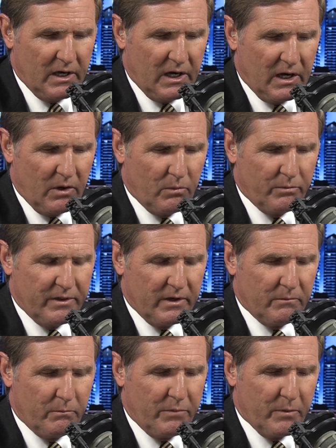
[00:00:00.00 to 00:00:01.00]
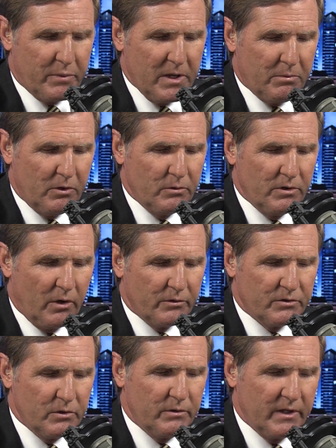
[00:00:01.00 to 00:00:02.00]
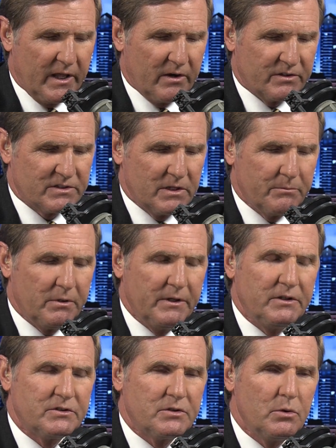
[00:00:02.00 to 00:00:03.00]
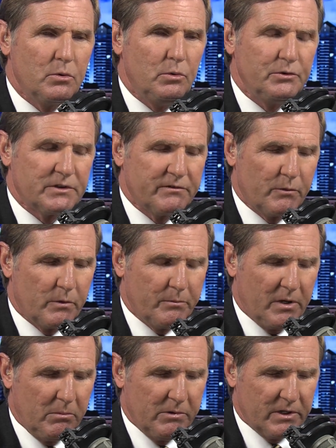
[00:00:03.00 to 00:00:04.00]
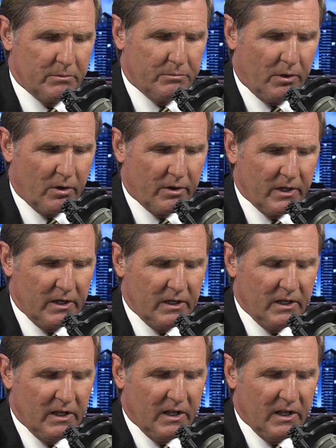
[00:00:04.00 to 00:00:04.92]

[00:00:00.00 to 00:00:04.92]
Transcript: the people who don't do that are simply tools of the Republican Party.